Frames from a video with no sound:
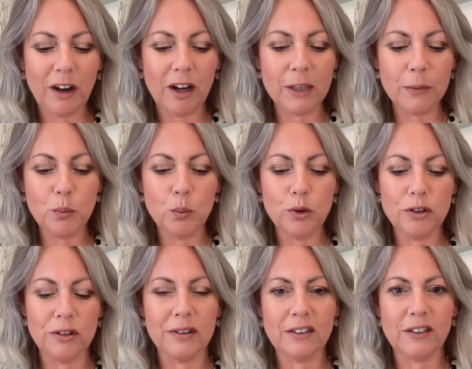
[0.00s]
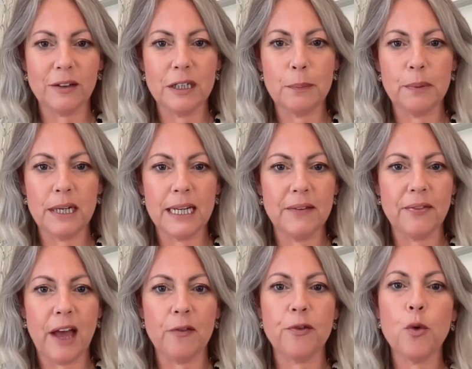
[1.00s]
I wouldn't necessarily believe
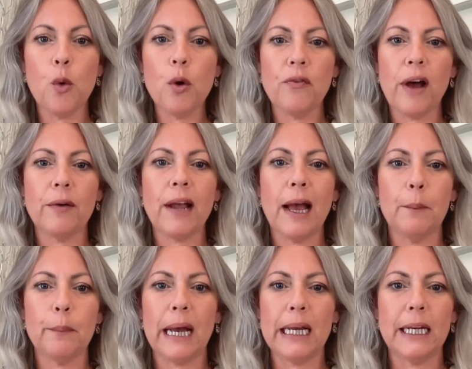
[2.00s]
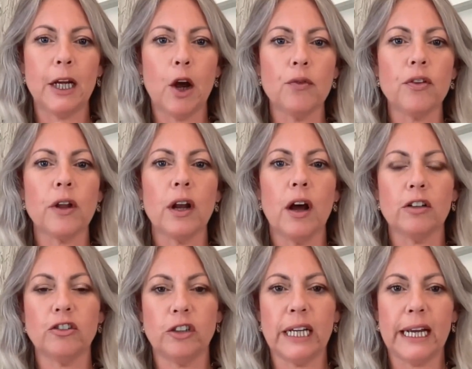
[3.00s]
that. Through all of our campaigning over the
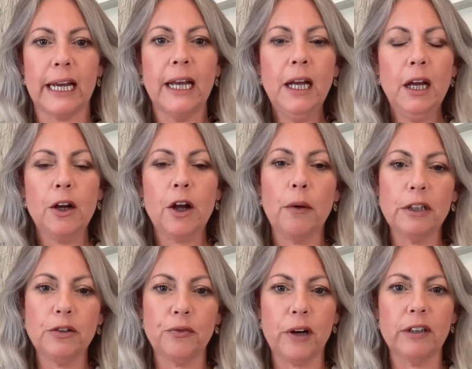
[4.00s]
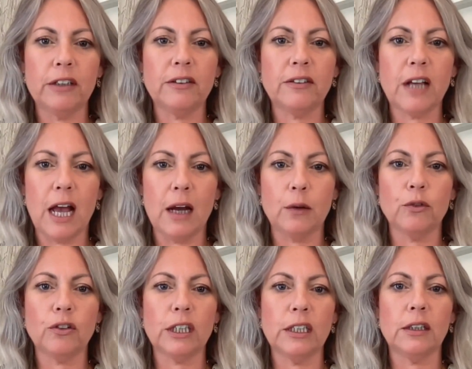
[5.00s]
last year, going to various
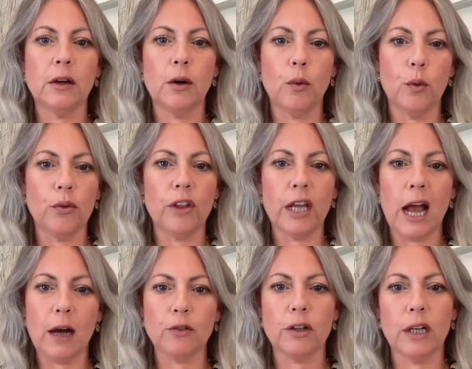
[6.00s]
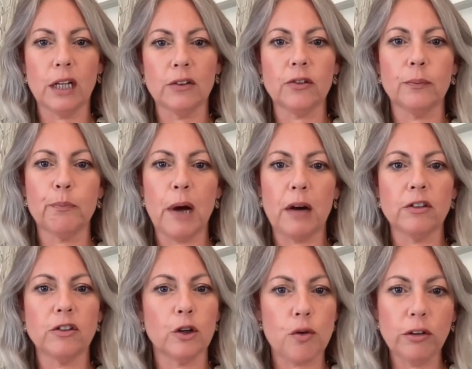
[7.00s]
towns in all the outer London
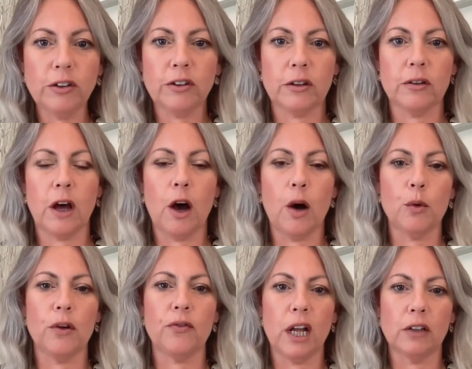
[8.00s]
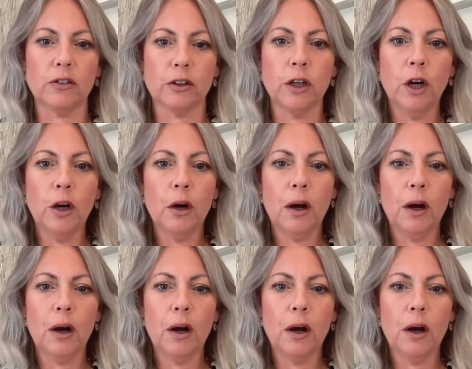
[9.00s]
boroughs across the whole of London,